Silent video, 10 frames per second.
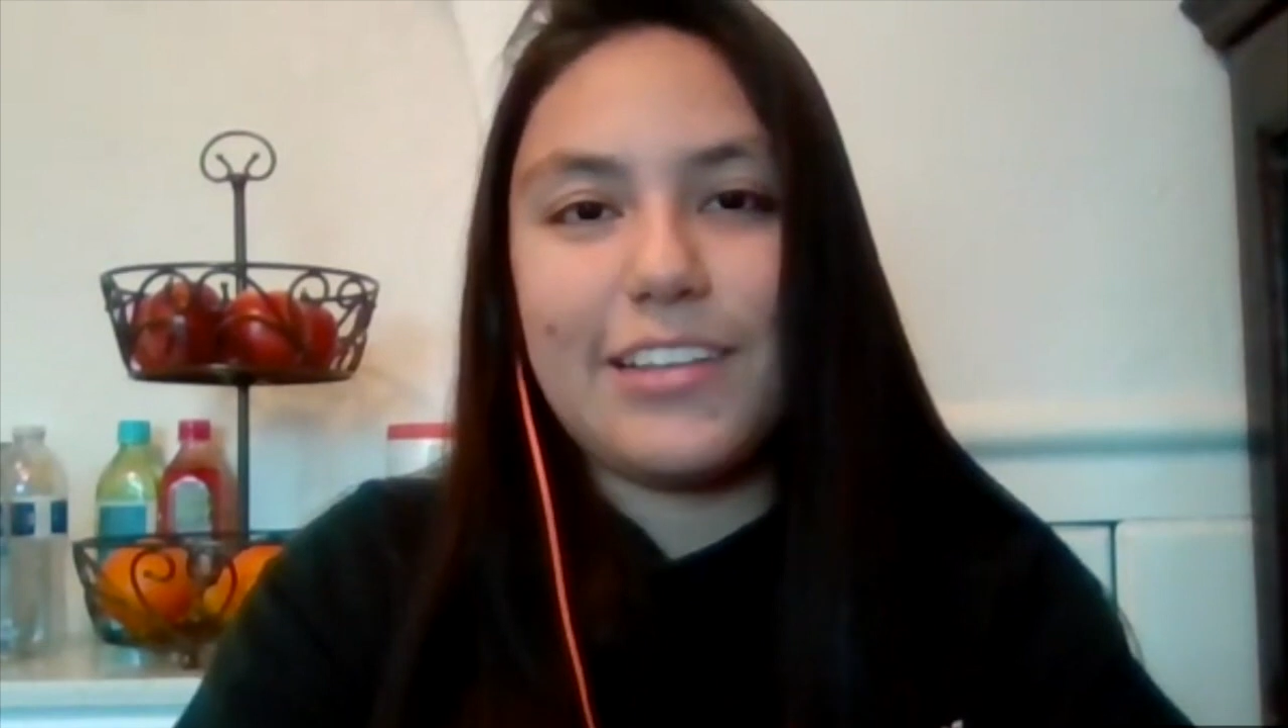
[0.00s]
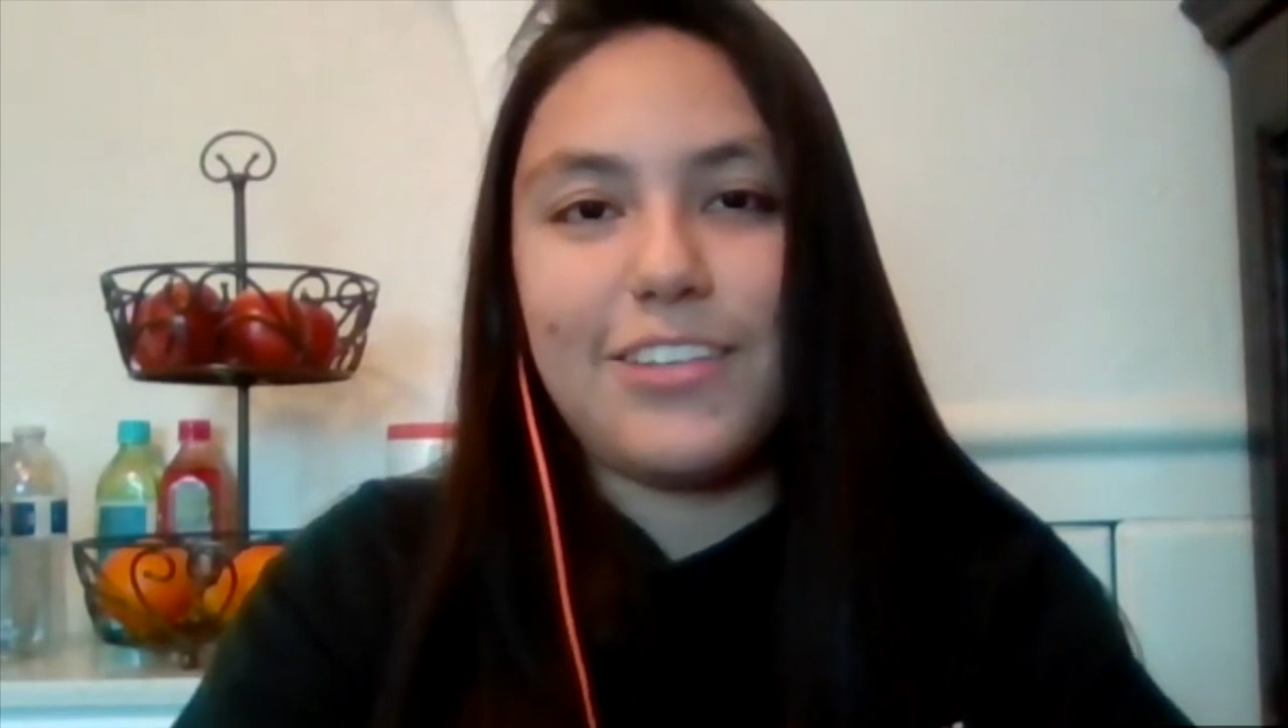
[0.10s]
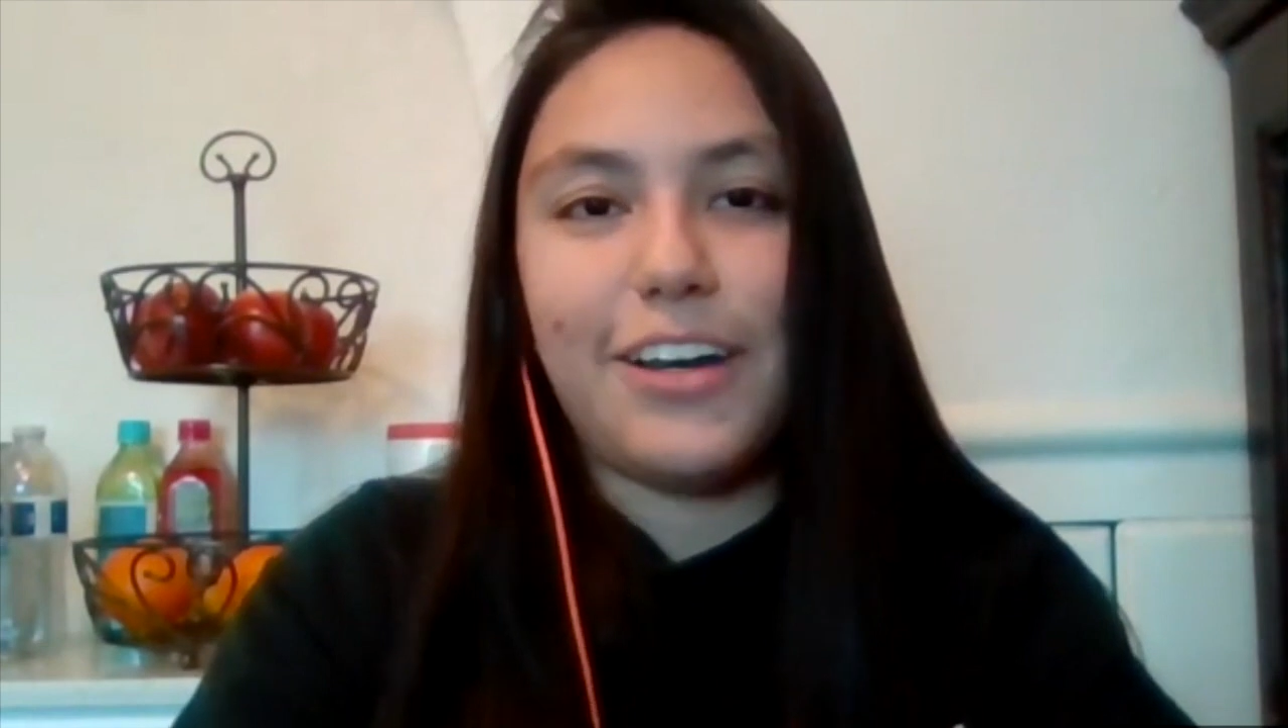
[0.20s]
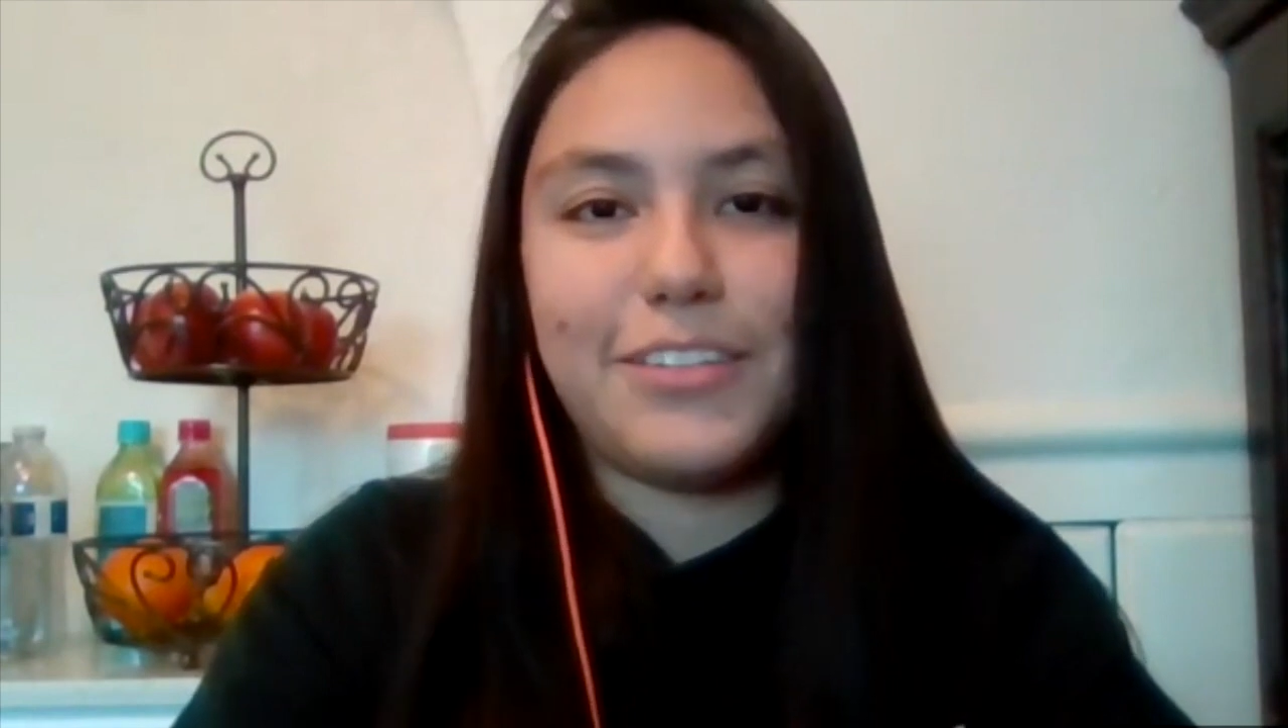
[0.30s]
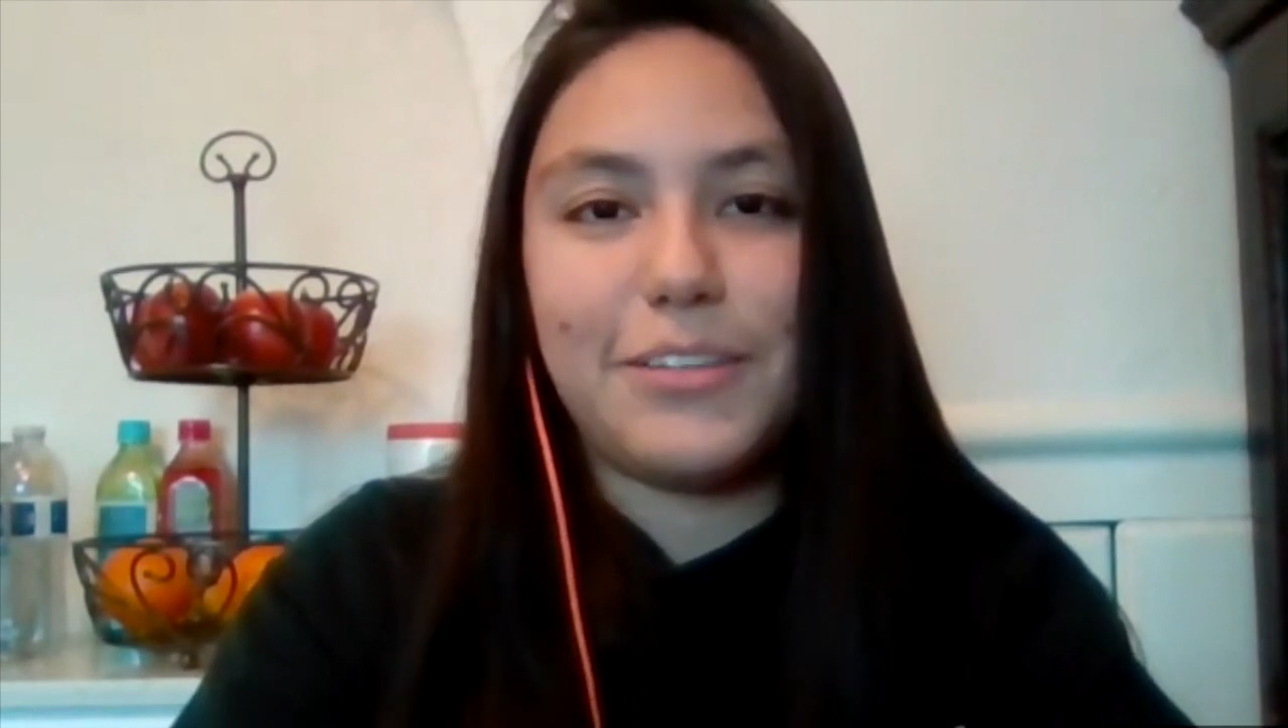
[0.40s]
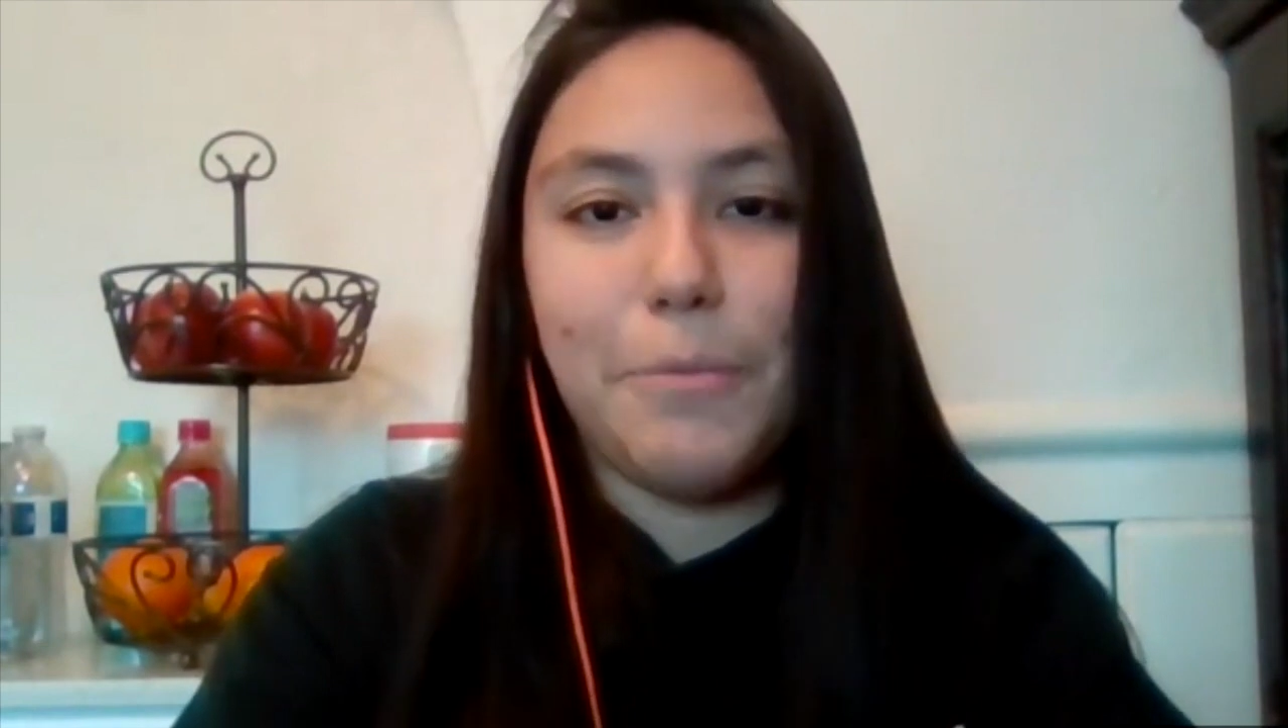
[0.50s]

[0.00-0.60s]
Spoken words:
that talks